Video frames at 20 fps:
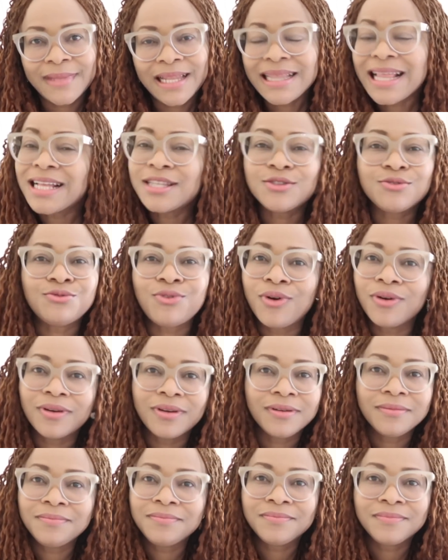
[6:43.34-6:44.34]
that's wrong.
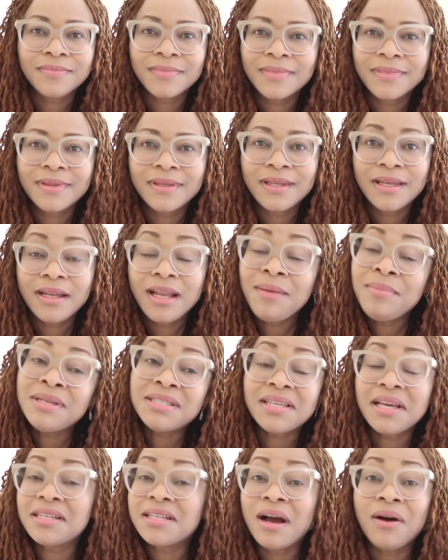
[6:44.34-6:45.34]
Let me
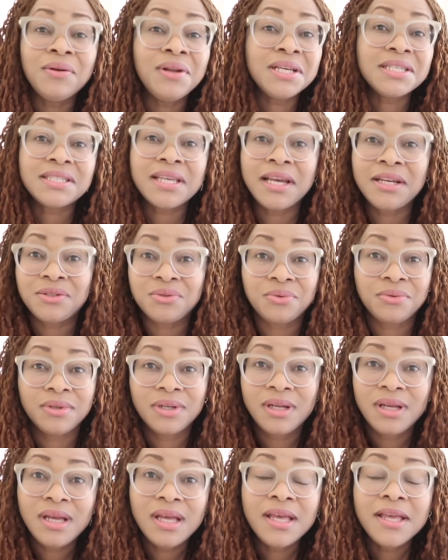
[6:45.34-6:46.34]
say it. I always say it. Too. Oh.
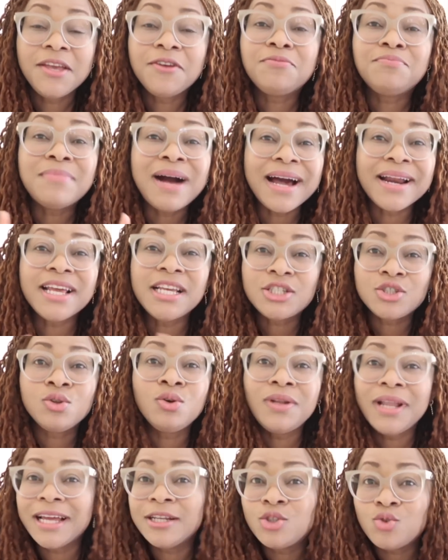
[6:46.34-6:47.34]
If marriage no
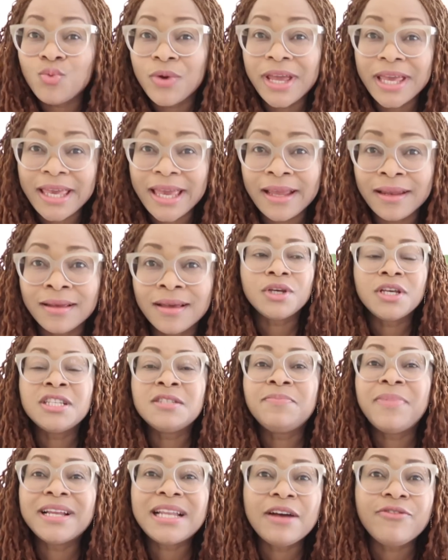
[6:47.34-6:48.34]
let do again,
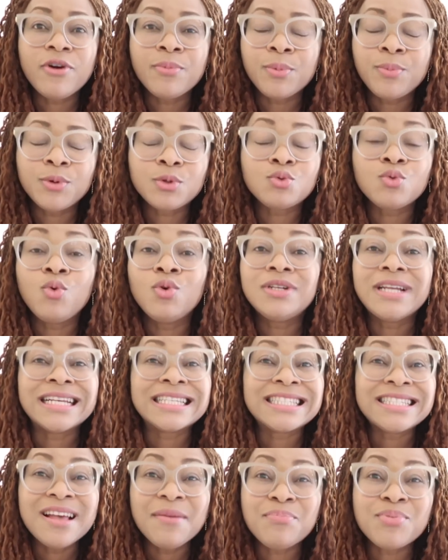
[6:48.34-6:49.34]
it's better for people to go their
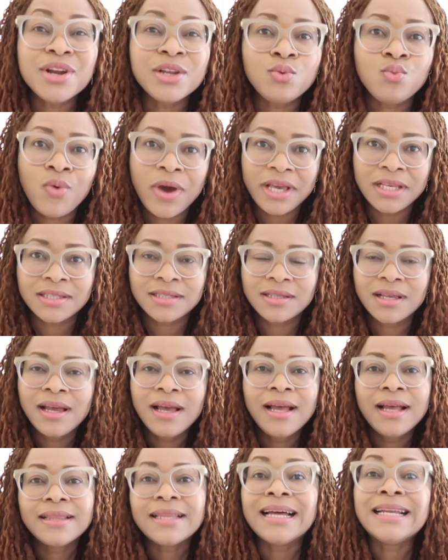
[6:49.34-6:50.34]
separate ways
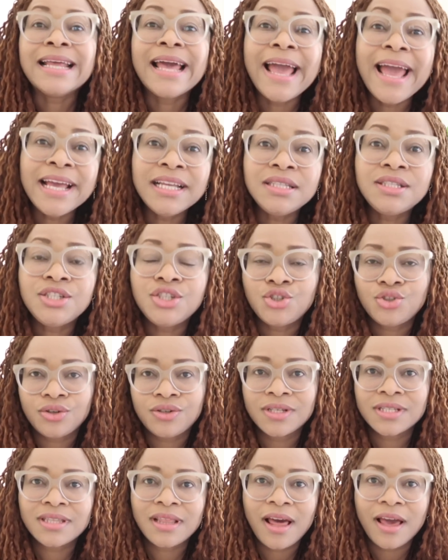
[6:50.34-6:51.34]
than end each
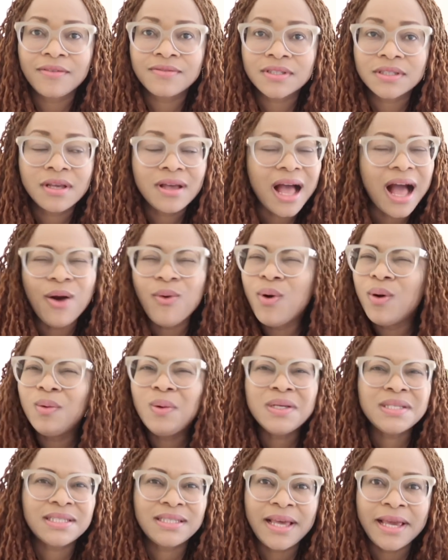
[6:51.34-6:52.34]
other's lives. I
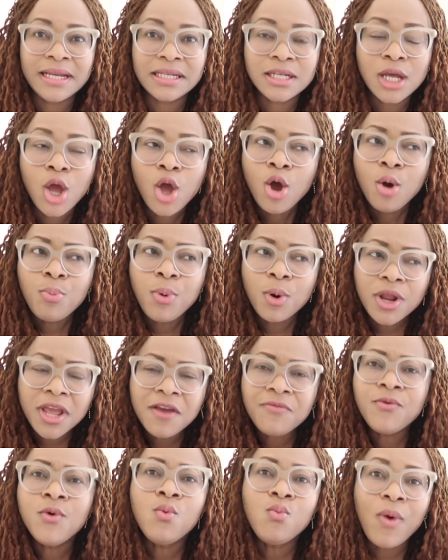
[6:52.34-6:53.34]
always say it. But
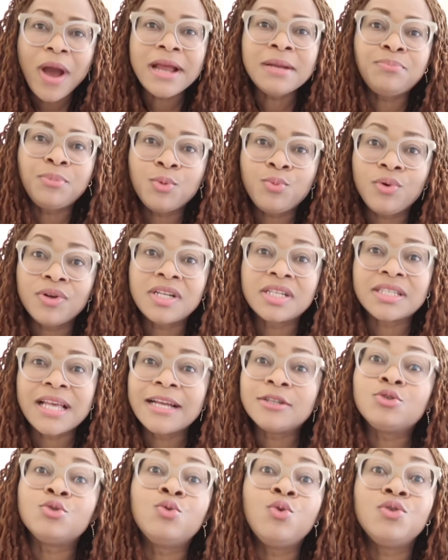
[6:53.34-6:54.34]
even when people
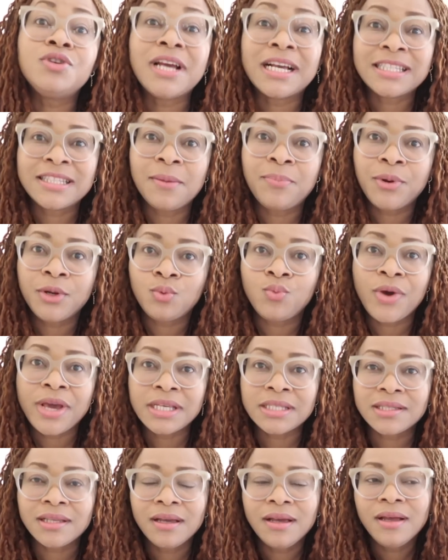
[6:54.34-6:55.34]
decide to go their separate
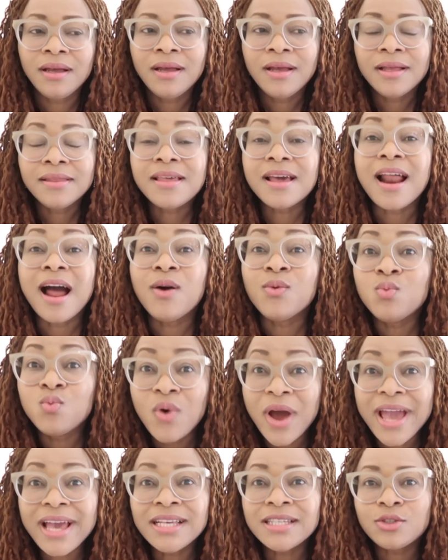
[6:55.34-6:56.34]
ways, there are
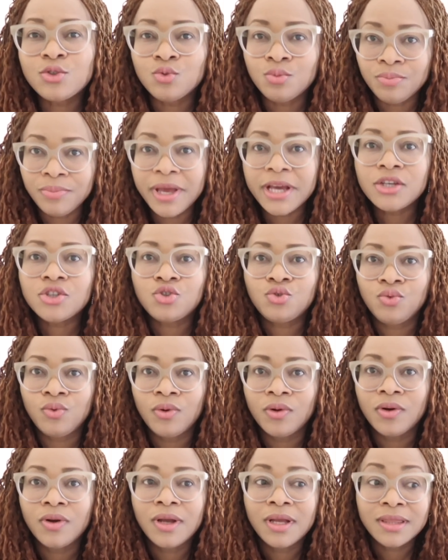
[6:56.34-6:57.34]
ways to make
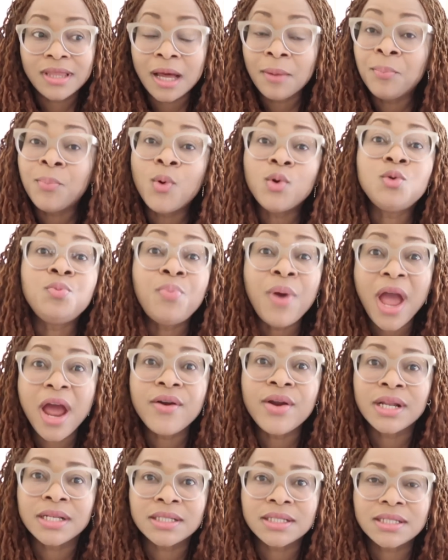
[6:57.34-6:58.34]
sure that both
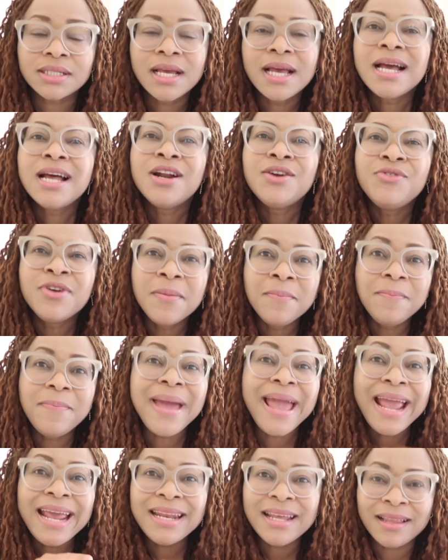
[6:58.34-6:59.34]
parents
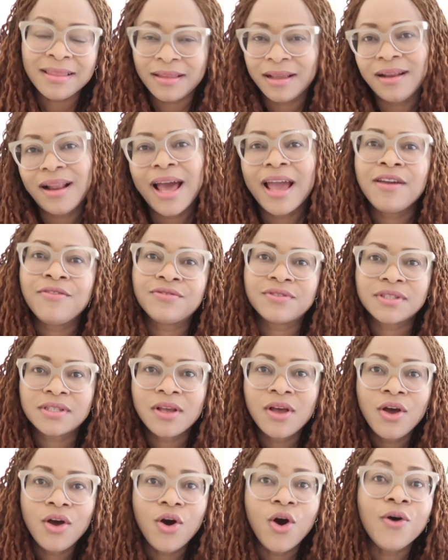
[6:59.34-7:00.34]
remain in the lives
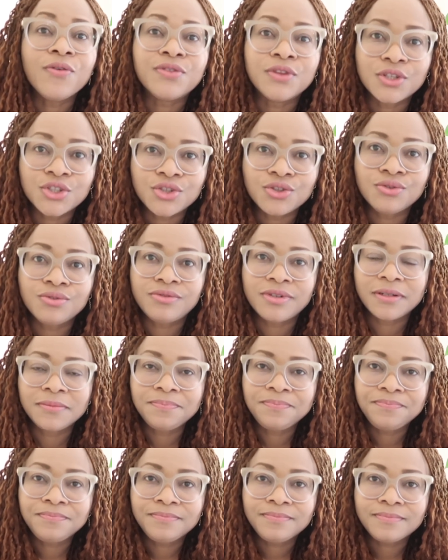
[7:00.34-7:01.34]
of the children.
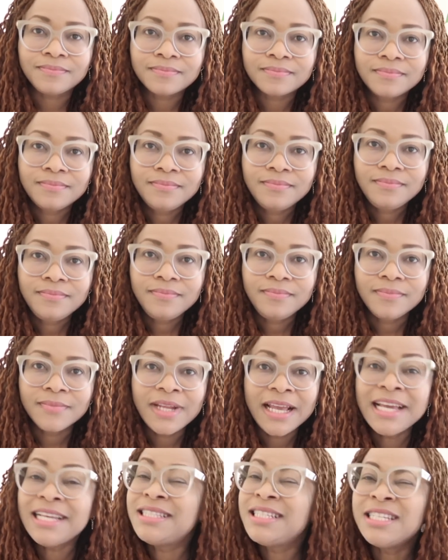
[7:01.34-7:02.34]

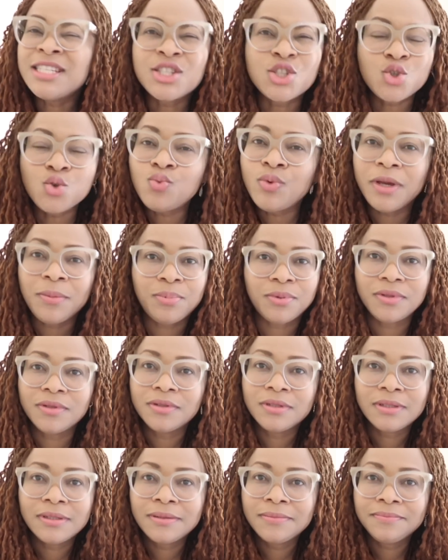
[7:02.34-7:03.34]
It is doable.
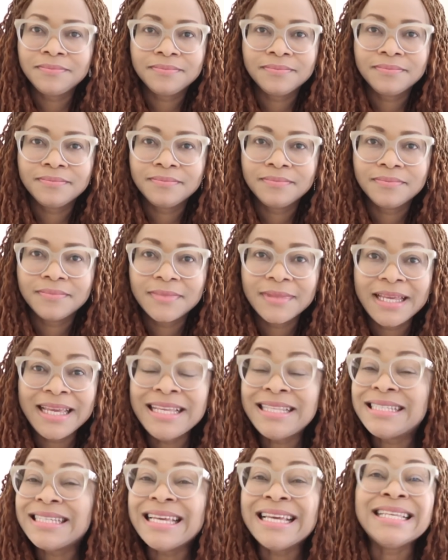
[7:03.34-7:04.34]

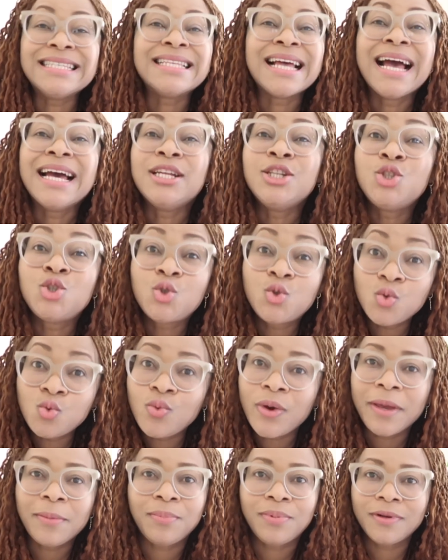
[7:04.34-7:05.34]
It is
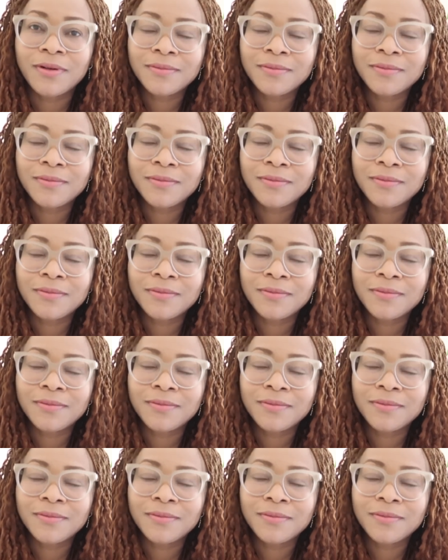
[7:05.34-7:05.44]
doable.